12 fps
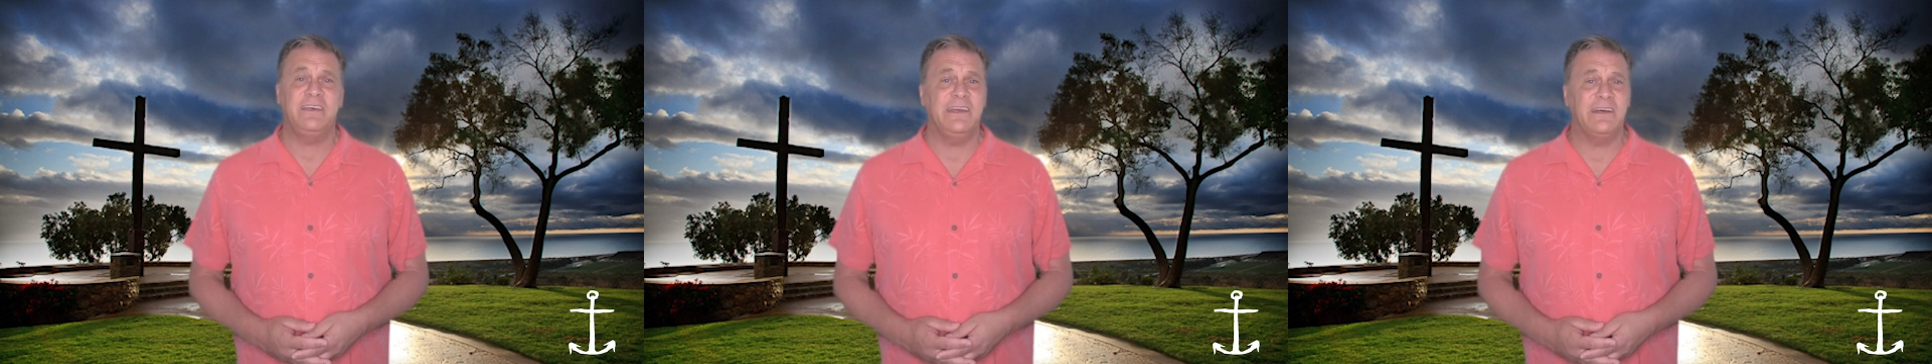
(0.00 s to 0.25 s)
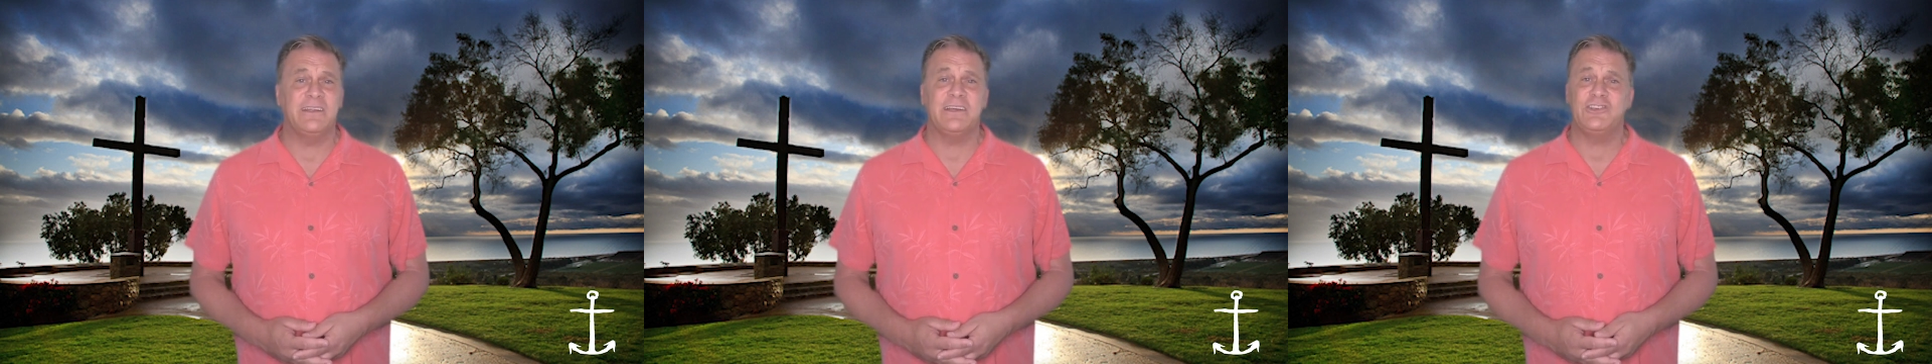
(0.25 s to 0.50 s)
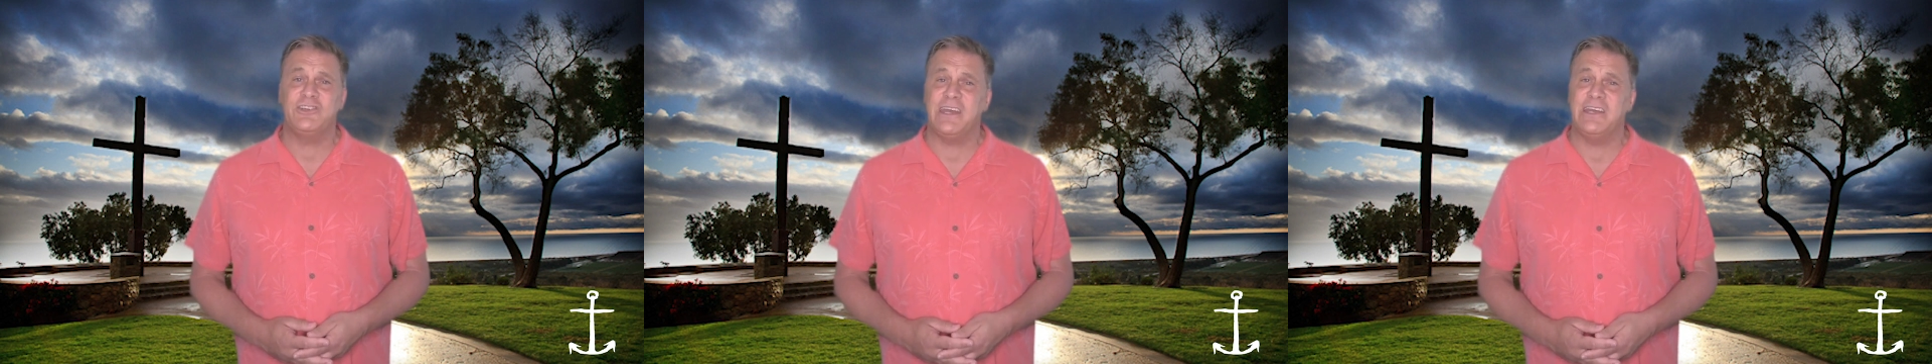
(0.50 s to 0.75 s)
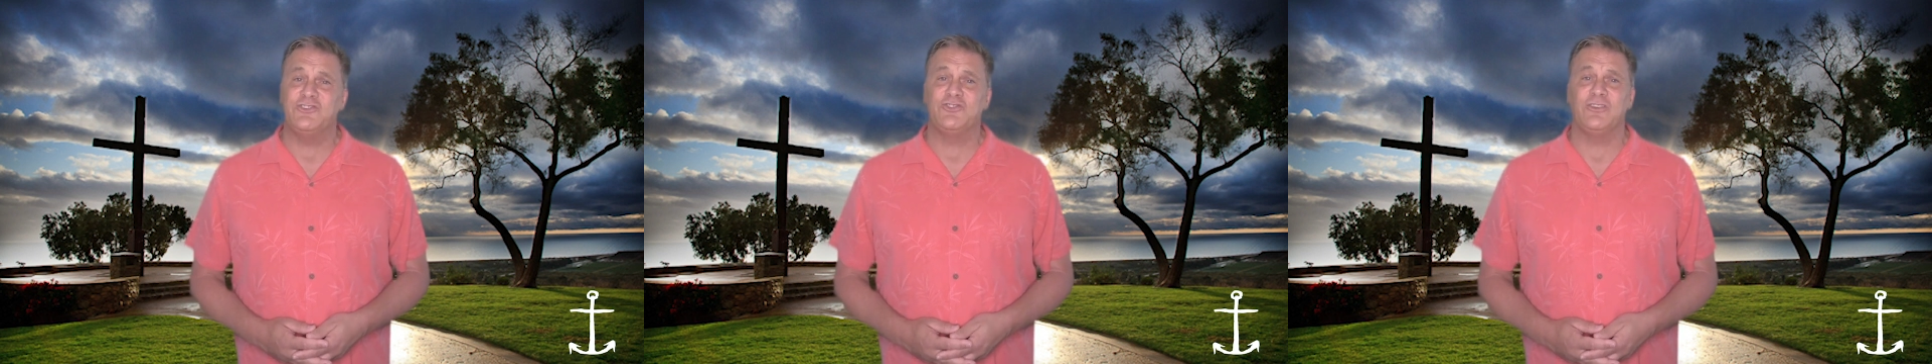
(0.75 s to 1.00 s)
heal, and
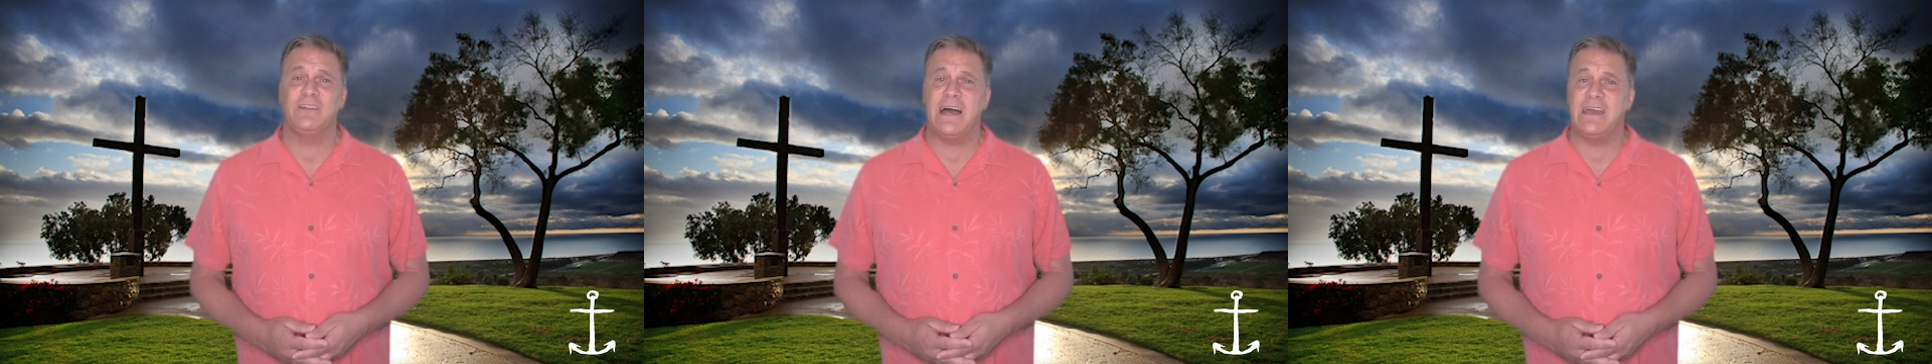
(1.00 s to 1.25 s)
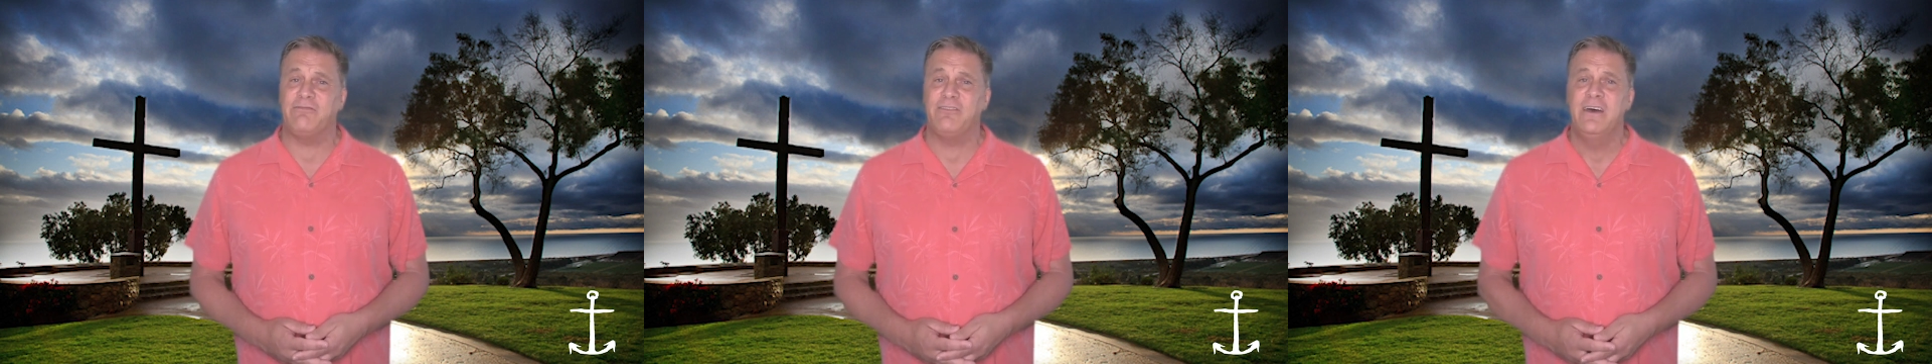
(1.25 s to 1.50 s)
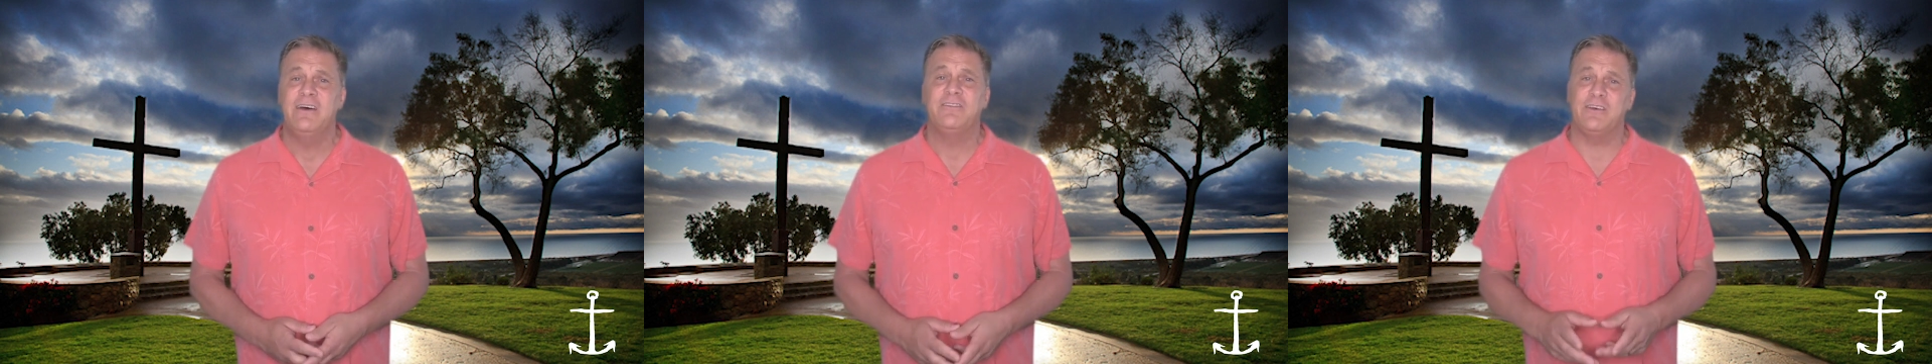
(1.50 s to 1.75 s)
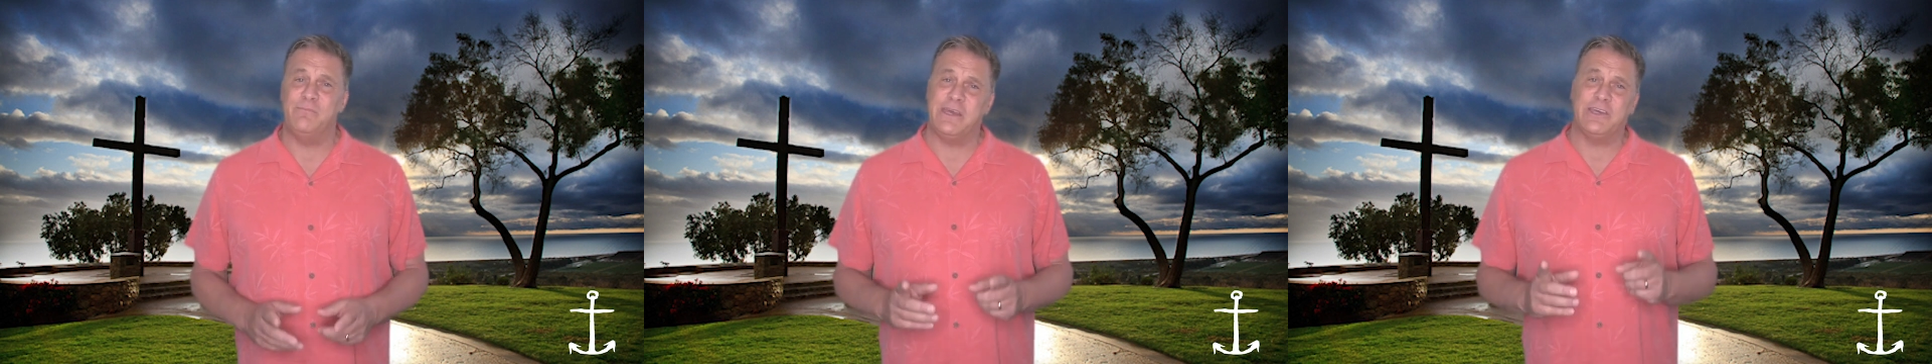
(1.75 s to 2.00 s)
change your life
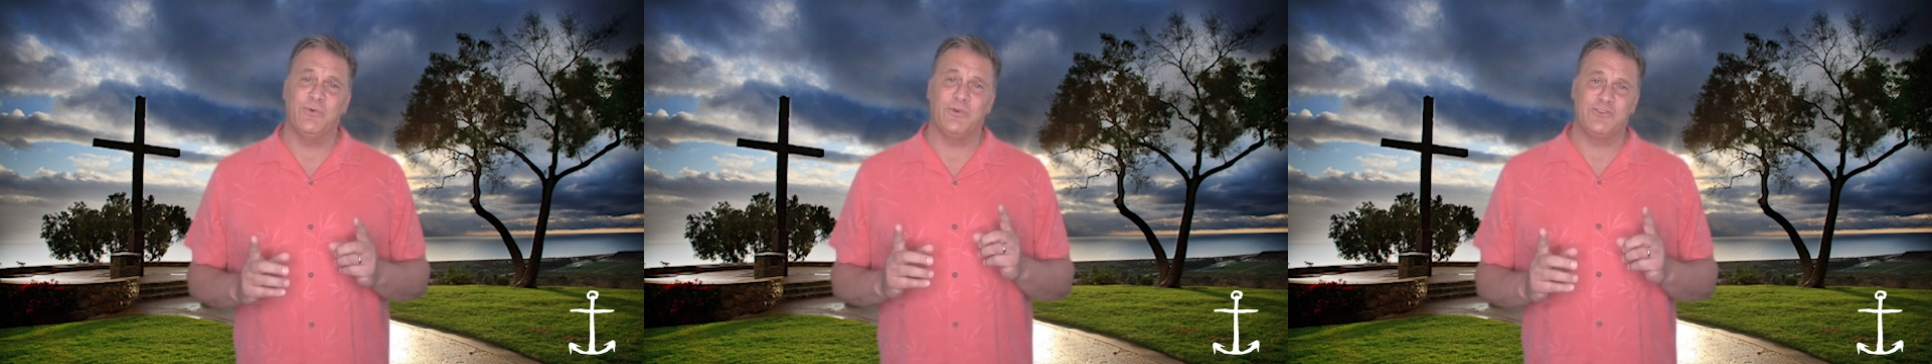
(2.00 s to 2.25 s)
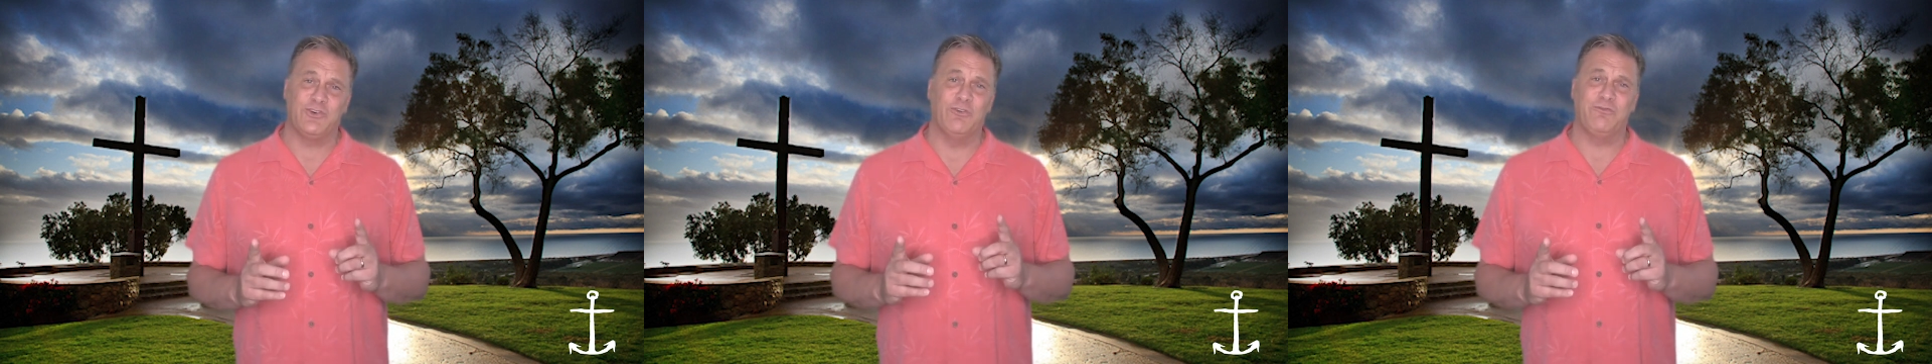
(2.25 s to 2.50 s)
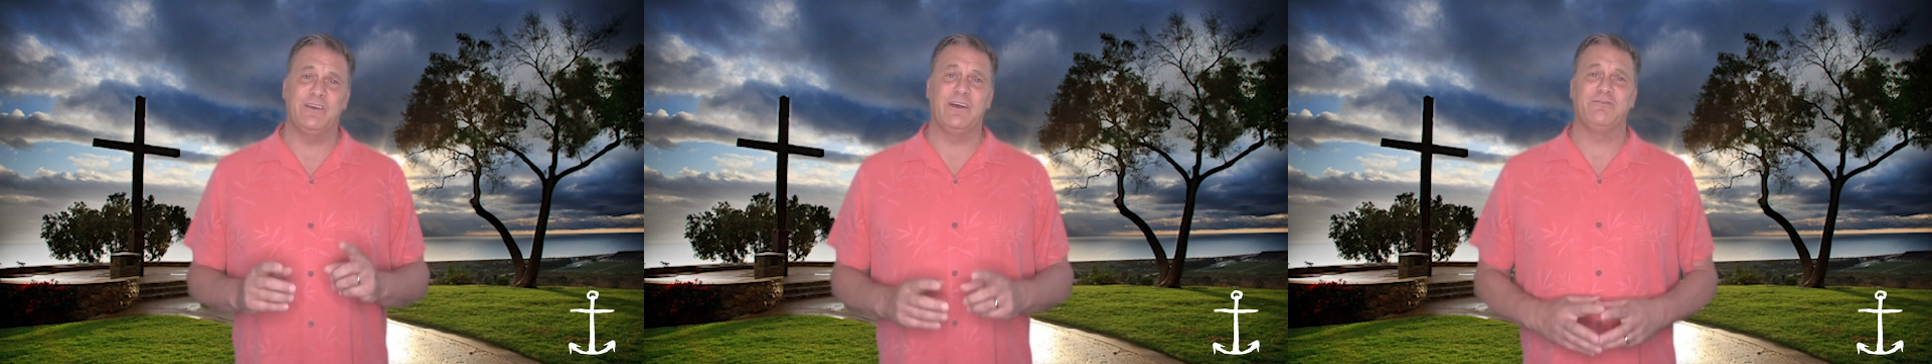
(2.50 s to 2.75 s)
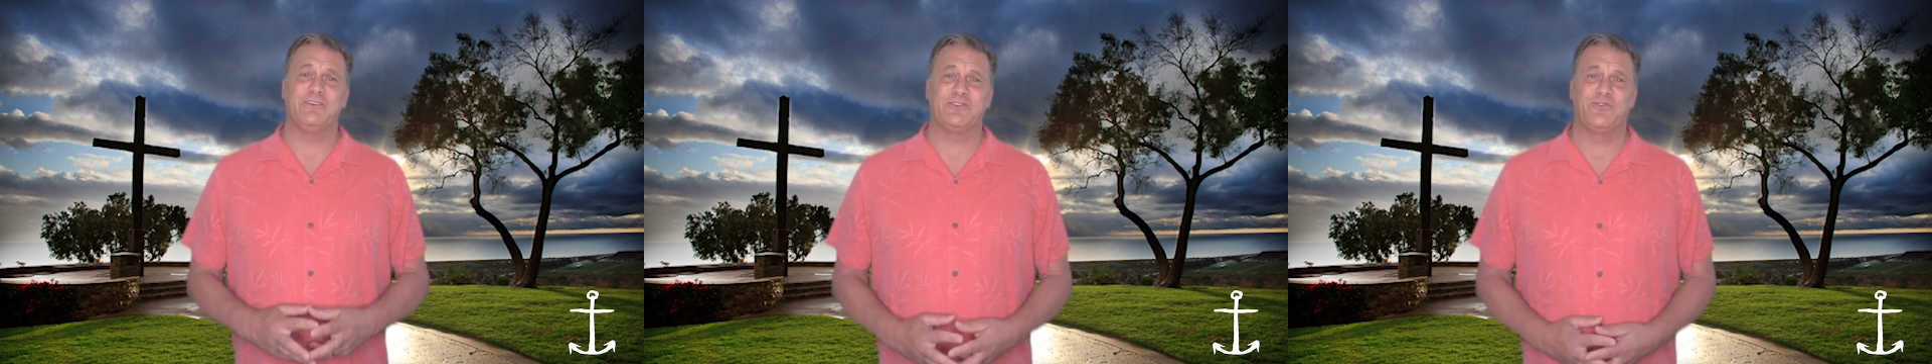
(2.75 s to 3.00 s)
to make you a trophy
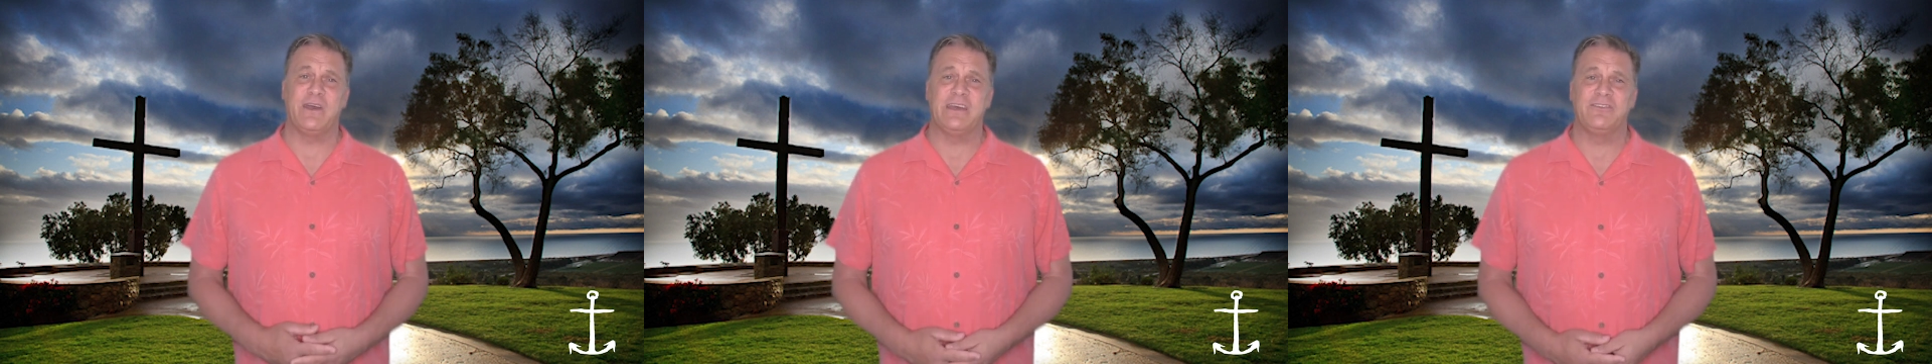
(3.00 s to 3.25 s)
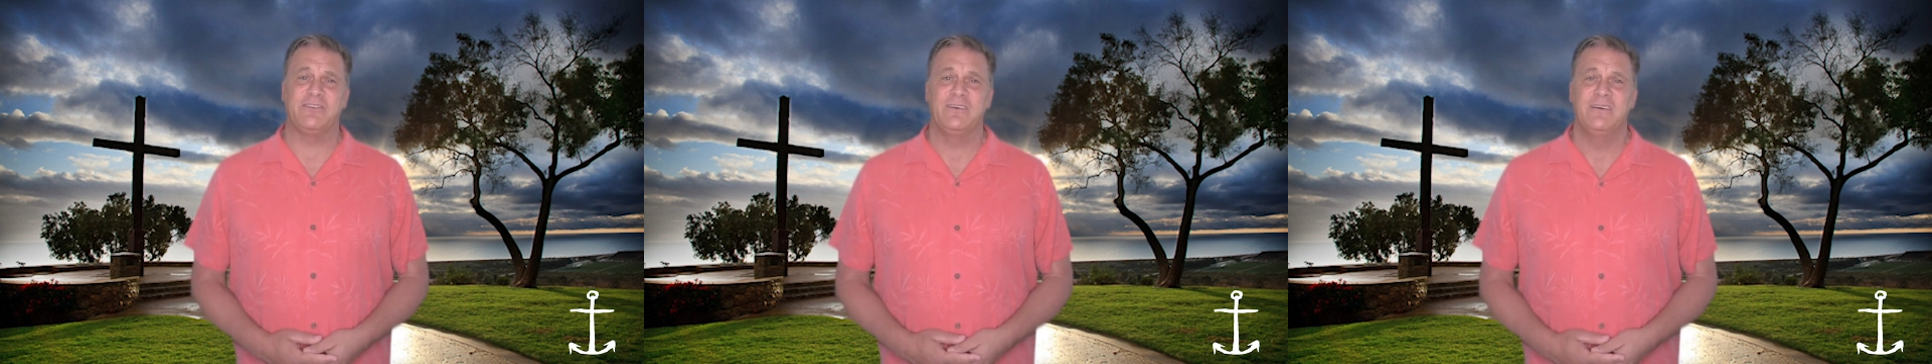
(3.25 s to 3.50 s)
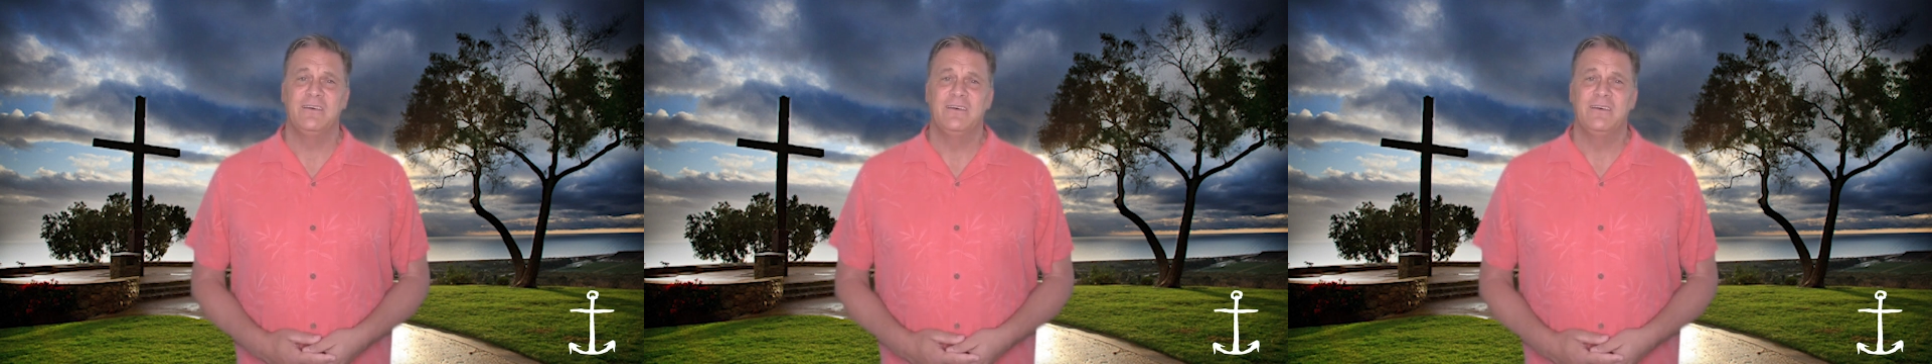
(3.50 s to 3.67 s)
of His grace.